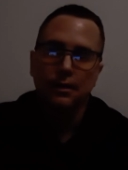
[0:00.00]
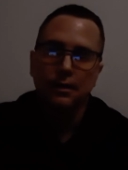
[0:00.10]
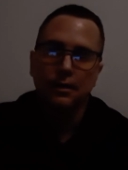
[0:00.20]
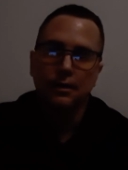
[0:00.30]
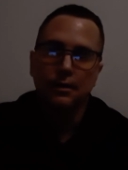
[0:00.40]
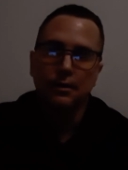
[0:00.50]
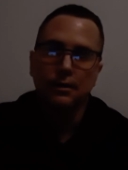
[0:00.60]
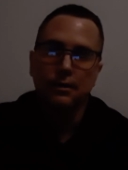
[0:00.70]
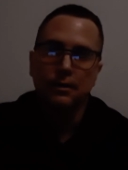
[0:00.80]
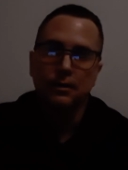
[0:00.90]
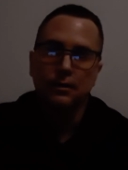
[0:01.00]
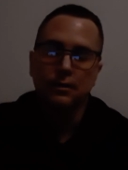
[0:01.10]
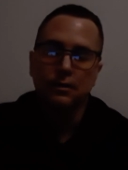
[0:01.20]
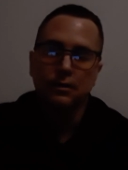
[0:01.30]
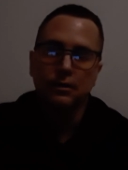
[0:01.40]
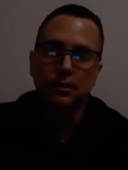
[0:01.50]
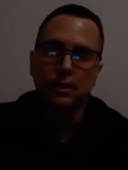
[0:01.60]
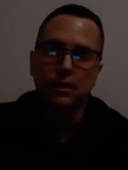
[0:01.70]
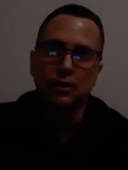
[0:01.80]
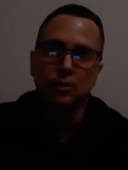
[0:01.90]
And
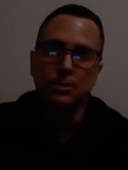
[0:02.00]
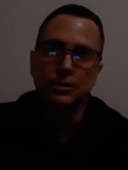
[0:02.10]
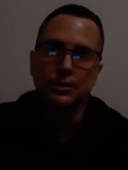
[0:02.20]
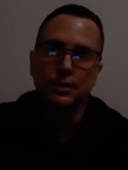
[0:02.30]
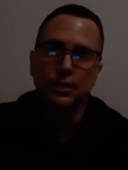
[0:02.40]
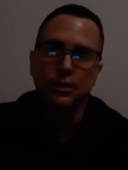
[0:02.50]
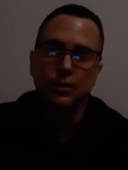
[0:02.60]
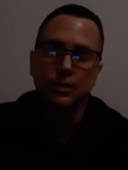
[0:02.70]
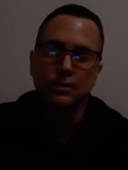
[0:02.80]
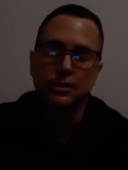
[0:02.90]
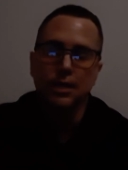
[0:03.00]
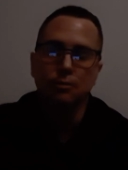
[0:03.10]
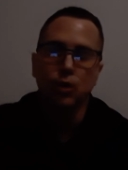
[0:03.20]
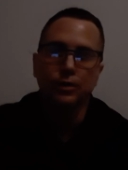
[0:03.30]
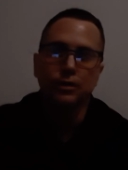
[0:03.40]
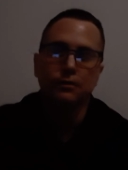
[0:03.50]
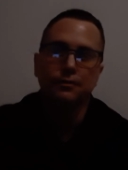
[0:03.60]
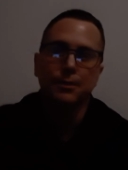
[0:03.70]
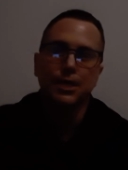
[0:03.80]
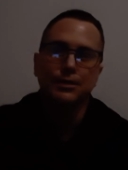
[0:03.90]
I hope to see you. There's a lot more good
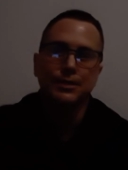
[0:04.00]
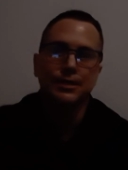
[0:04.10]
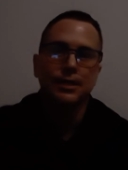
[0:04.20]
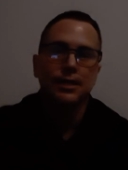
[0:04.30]
information